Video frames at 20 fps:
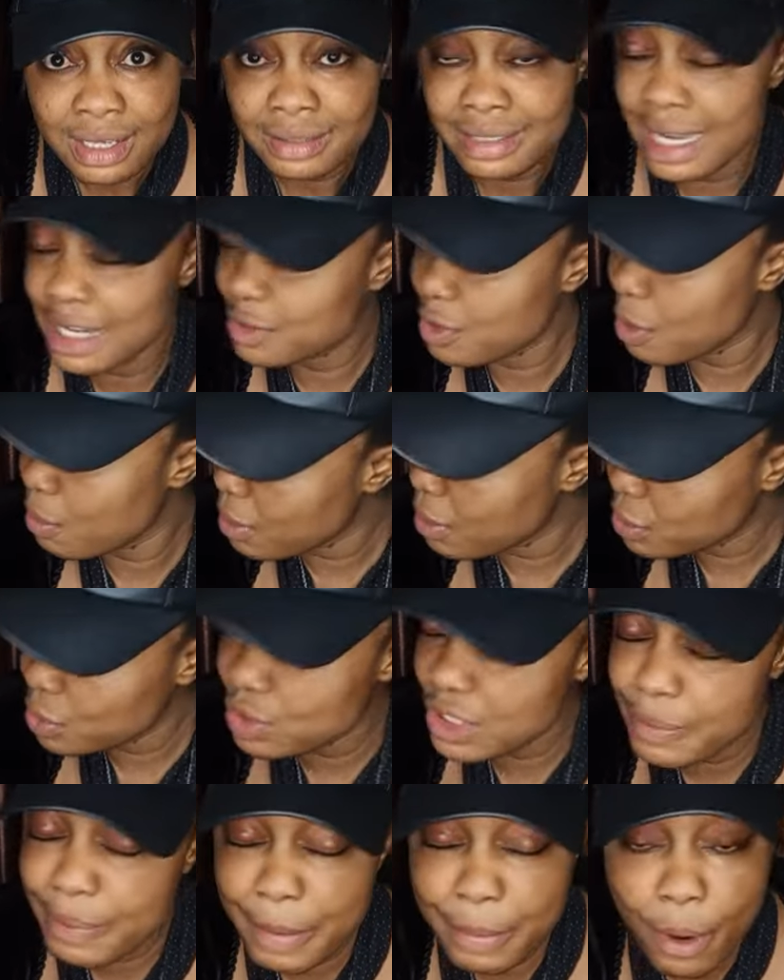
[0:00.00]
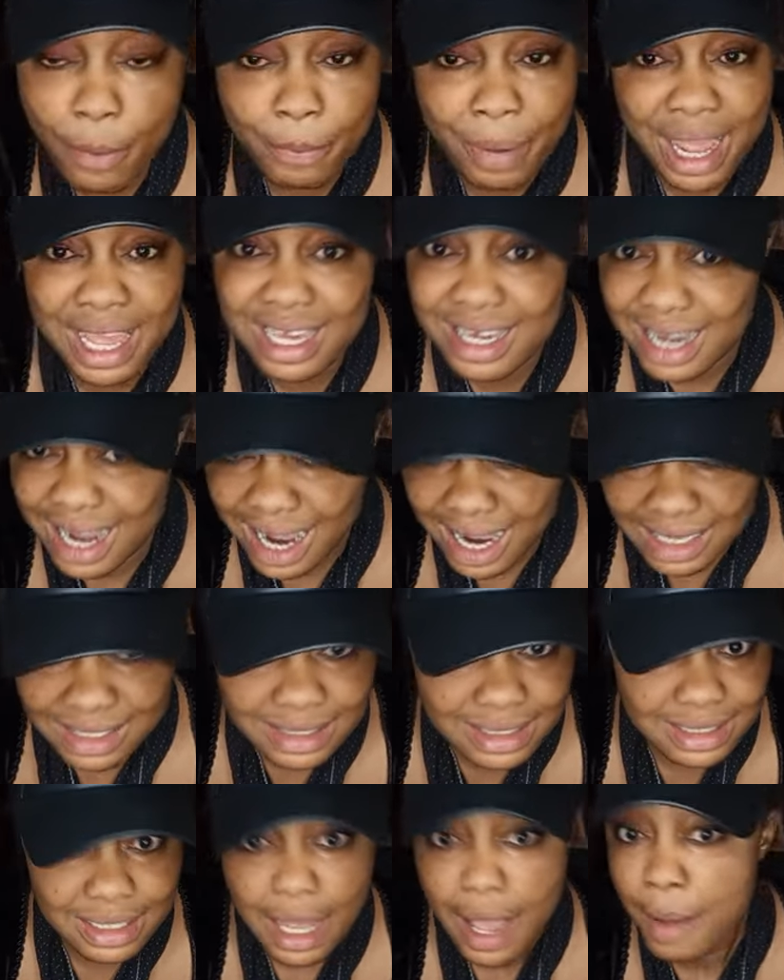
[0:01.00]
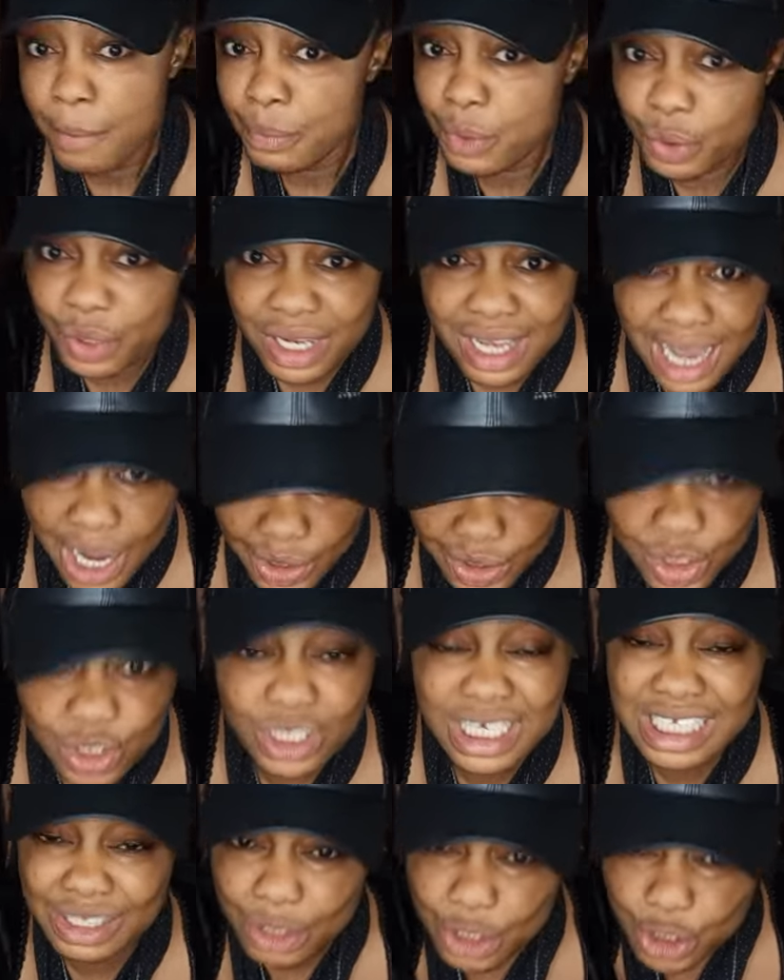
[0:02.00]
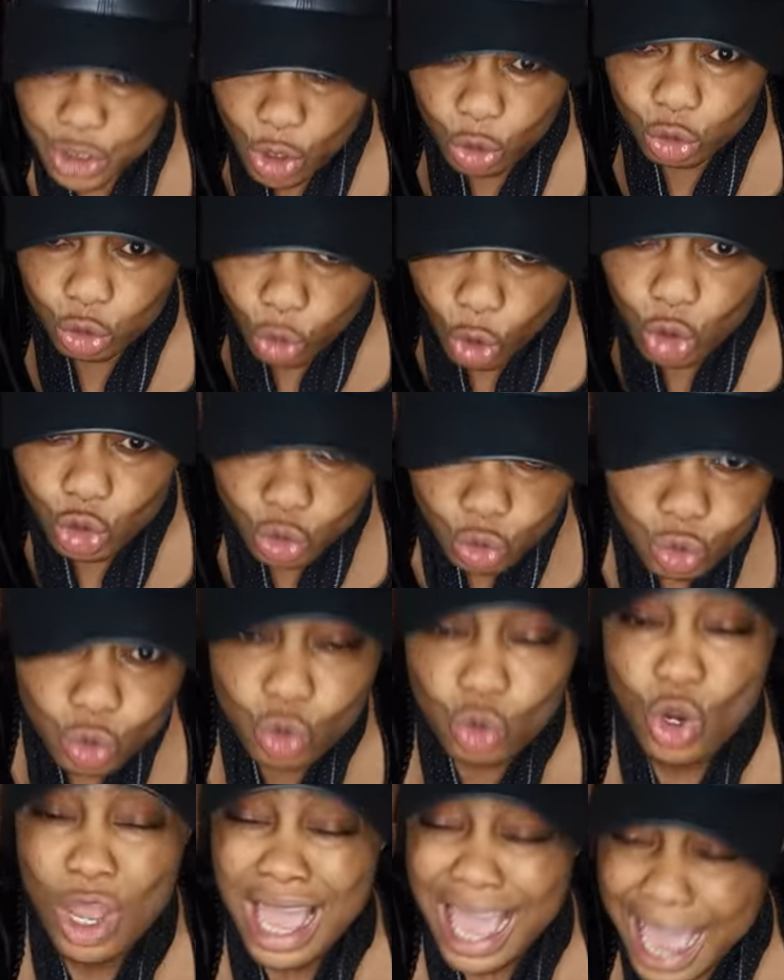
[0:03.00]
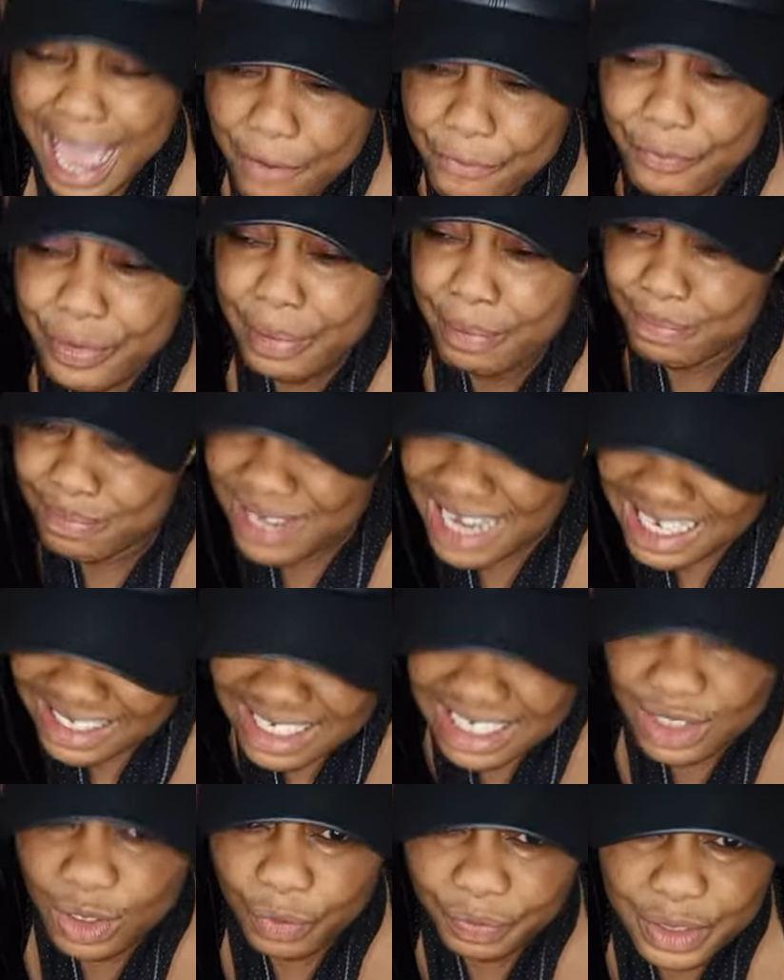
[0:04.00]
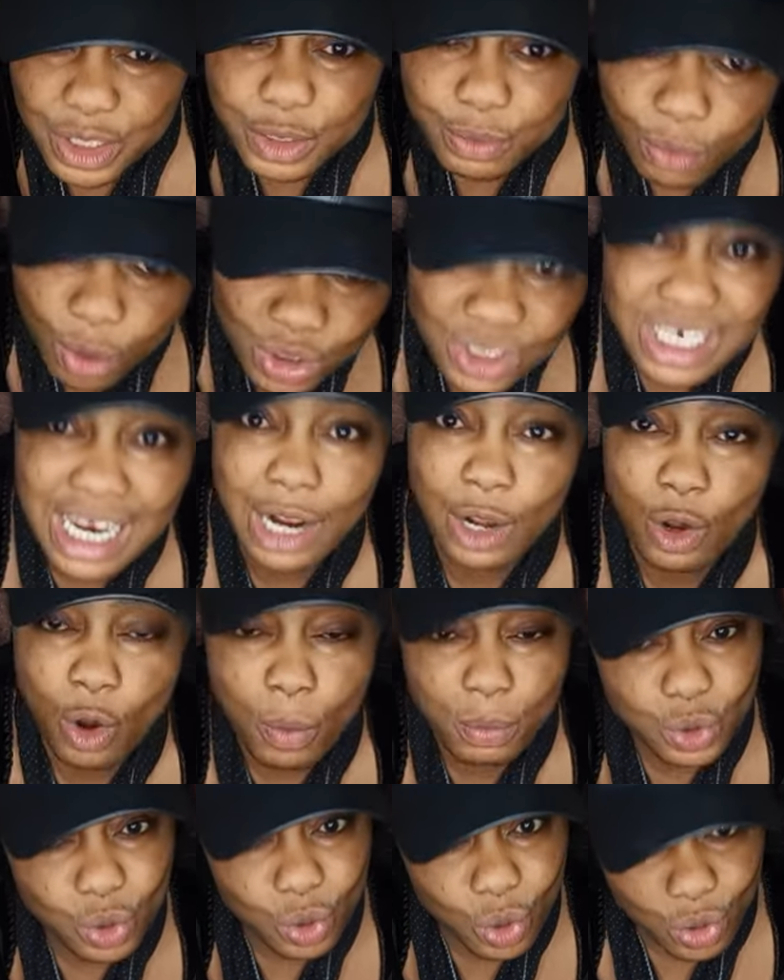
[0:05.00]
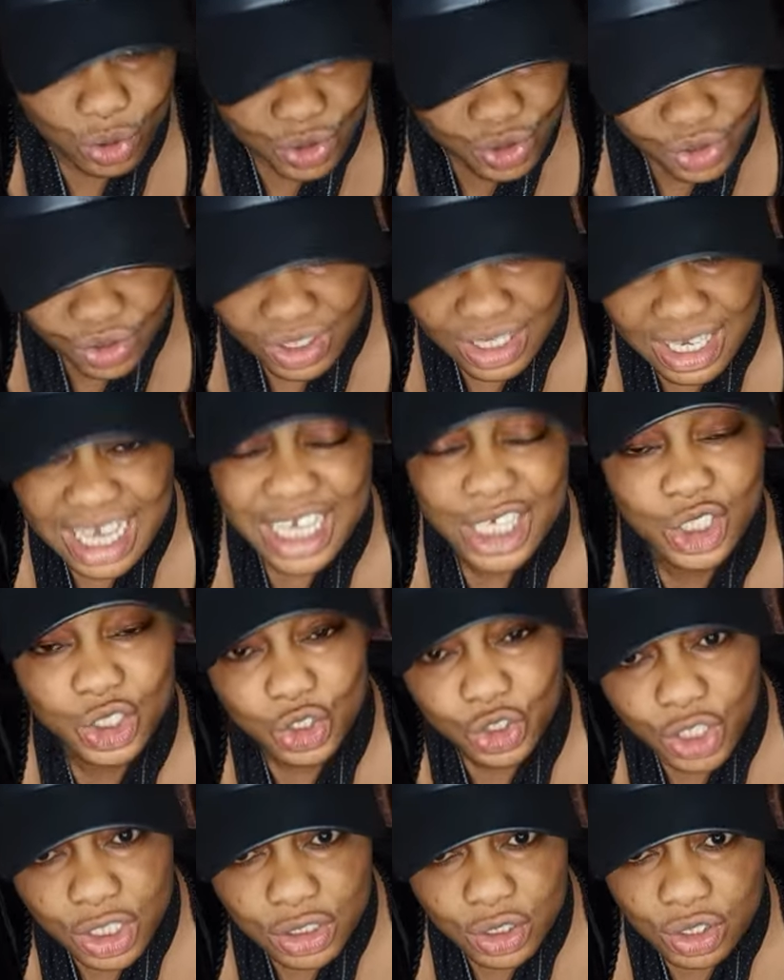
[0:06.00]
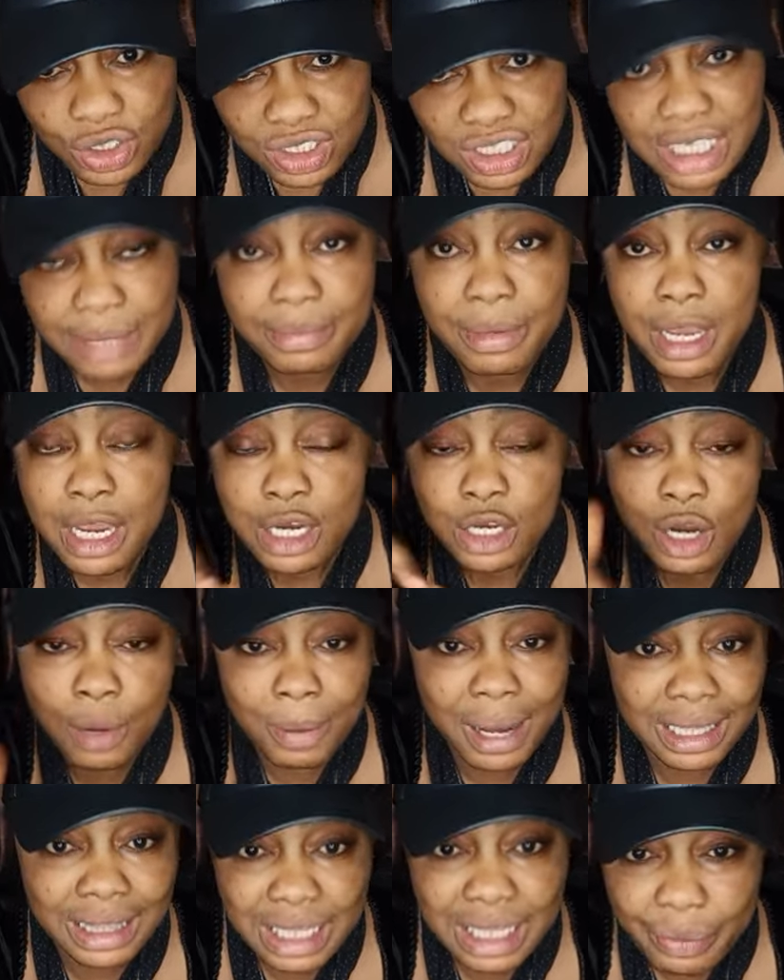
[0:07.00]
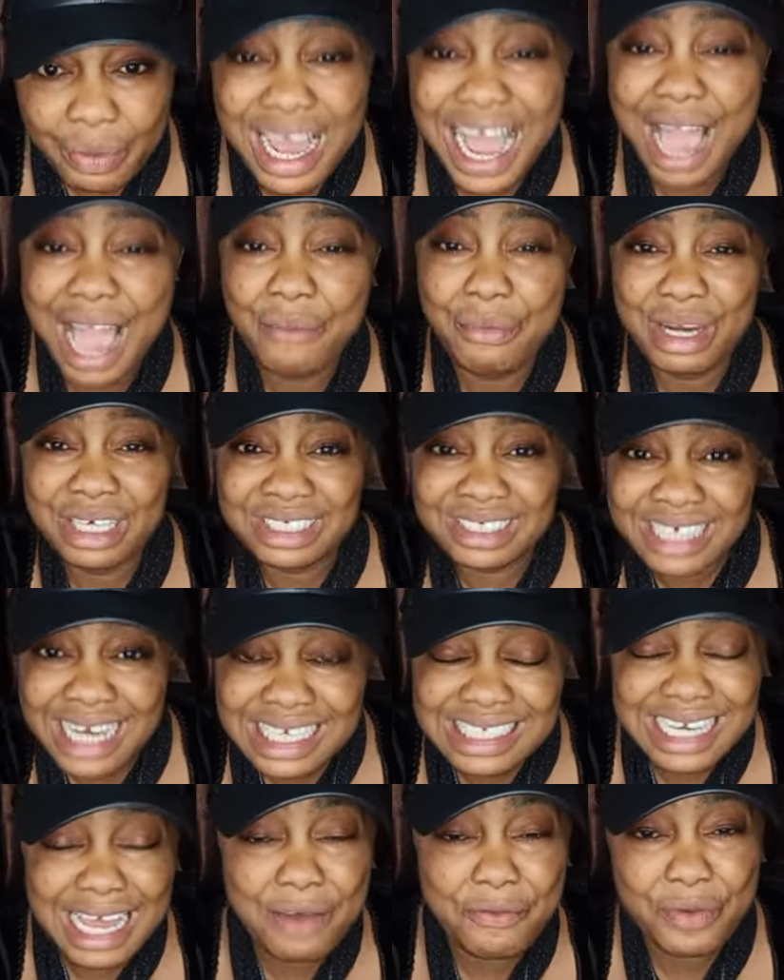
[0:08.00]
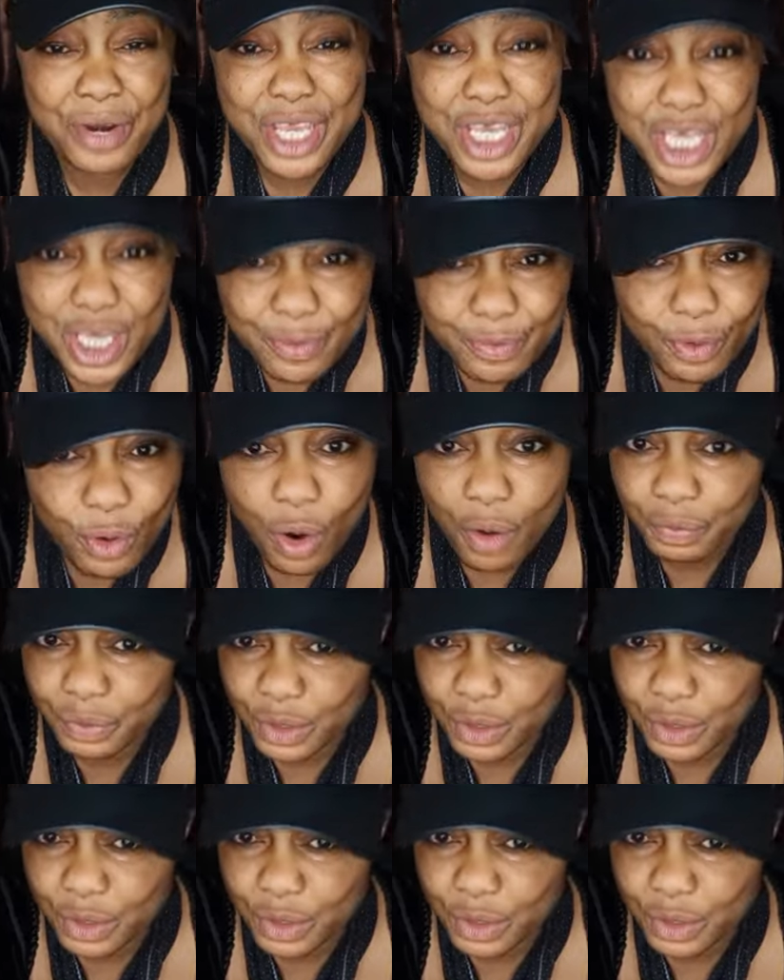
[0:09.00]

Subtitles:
There are some months you see people buying cars, building houses. It is your turn too. Every blessings of this month shall come to us in Jesus' name. Number three, I reject every evil of